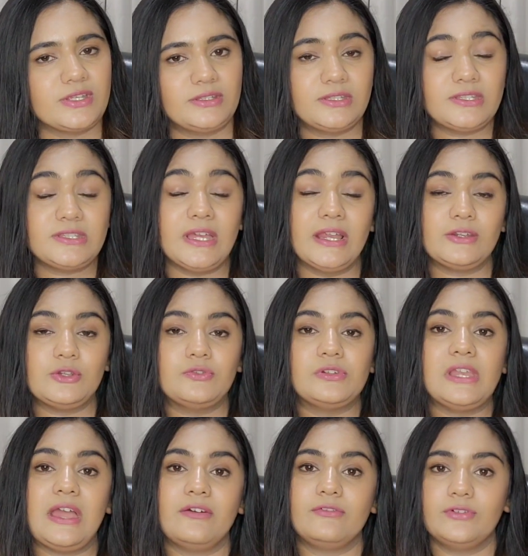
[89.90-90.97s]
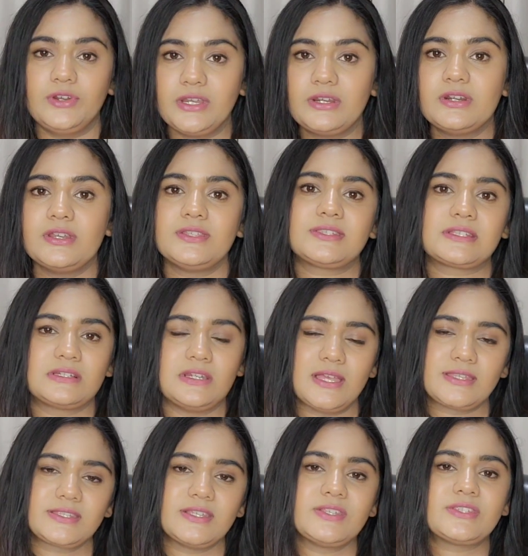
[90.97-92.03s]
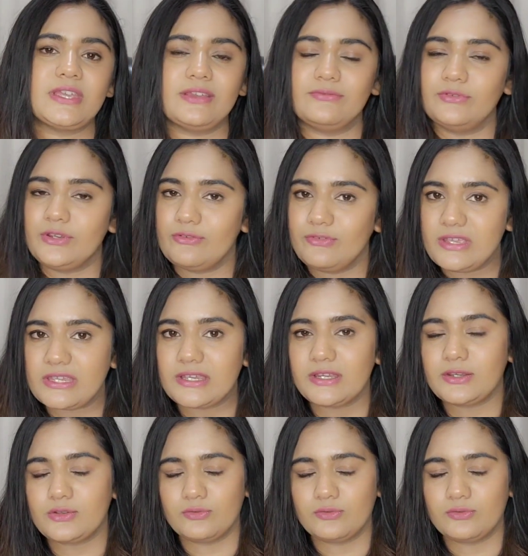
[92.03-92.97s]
Other than that, you will have rigorous classes every weekend.